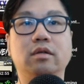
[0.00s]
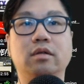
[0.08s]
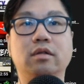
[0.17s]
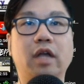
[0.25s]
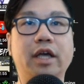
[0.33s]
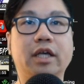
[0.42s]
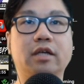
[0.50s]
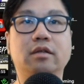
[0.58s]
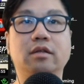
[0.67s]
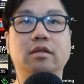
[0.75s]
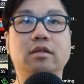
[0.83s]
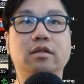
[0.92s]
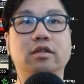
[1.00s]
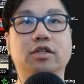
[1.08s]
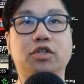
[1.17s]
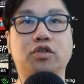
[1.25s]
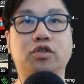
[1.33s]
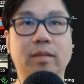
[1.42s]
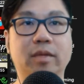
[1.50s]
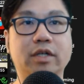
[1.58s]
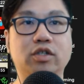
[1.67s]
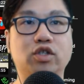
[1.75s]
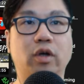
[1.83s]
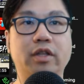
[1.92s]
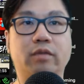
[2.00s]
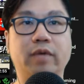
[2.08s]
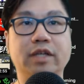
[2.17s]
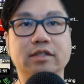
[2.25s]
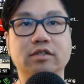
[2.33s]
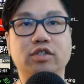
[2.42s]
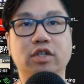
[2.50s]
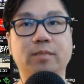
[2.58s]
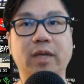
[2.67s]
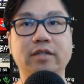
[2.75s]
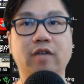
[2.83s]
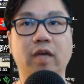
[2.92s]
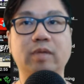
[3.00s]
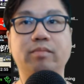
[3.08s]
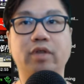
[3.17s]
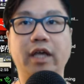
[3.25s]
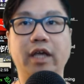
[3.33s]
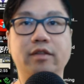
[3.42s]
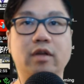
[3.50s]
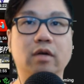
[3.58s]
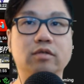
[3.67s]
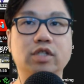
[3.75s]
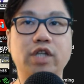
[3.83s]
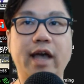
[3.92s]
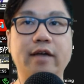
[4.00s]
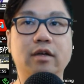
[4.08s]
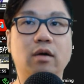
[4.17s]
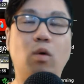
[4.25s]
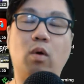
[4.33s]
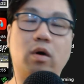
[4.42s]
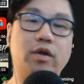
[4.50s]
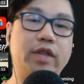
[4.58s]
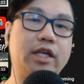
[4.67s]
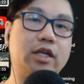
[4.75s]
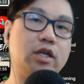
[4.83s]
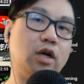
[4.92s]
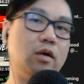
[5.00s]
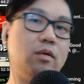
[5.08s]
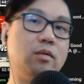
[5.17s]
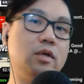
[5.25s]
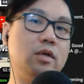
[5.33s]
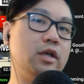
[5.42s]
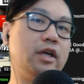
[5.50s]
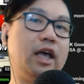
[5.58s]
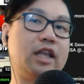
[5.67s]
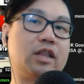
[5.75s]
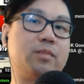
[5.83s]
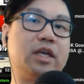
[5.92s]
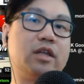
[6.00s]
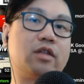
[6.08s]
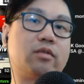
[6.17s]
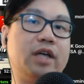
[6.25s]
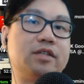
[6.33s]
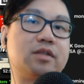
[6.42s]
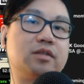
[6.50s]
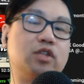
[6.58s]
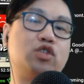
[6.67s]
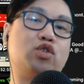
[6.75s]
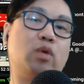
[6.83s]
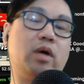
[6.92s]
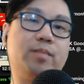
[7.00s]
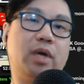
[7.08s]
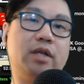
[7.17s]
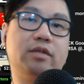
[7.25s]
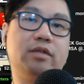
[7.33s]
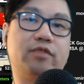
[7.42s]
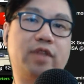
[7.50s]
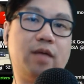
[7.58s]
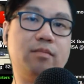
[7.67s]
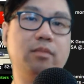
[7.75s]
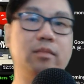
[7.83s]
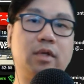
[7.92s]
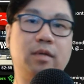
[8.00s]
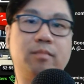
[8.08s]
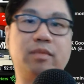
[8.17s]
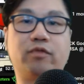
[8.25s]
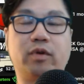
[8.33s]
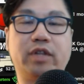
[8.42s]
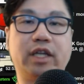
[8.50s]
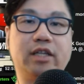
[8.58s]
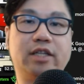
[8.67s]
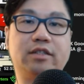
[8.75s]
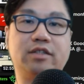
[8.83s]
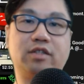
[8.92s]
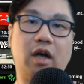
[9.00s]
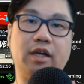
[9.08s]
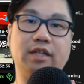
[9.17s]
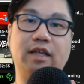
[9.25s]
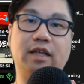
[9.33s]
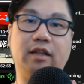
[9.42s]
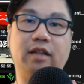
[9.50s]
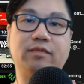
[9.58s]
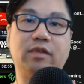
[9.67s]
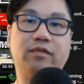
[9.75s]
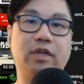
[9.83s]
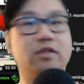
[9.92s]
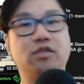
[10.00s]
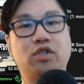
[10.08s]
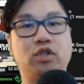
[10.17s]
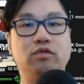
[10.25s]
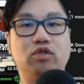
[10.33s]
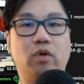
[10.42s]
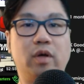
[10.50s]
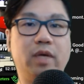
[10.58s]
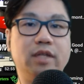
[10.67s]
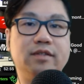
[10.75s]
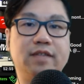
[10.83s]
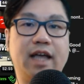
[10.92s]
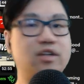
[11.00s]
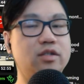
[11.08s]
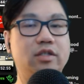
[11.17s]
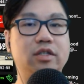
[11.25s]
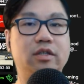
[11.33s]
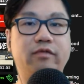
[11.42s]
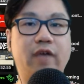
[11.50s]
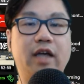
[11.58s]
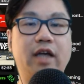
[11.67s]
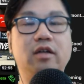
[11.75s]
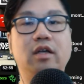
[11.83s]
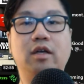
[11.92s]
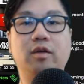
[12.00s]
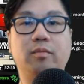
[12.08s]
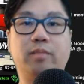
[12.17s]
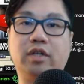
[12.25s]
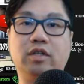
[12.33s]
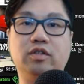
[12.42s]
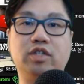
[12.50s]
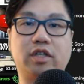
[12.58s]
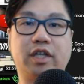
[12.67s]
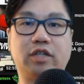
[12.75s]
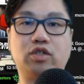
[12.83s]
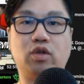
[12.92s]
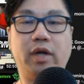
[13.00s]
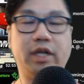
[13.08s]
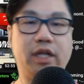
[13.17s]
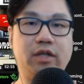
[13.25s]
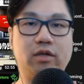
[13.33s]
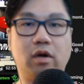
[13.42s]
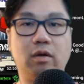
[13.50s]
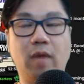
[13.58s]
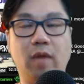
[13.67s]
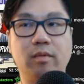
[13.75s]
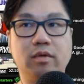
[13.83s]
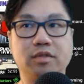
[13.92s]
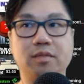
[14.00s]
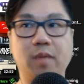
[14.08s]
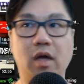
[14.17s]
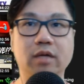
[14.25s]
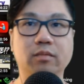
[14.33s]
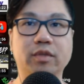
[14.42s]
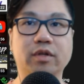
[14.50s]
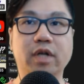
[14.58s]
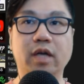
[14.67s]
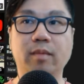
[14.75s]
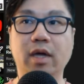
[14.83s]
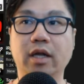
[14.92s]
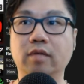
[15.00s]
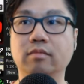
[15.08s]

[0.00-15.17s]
like, the streamer can join the races just by typing play in their own chat, or they can go at the beginning of the race. There's a join button for them before they click the start. It's on the left of it. There's 2 join buttons, actually, you can find. But you just click join, and your own marble will spawn with your name on it.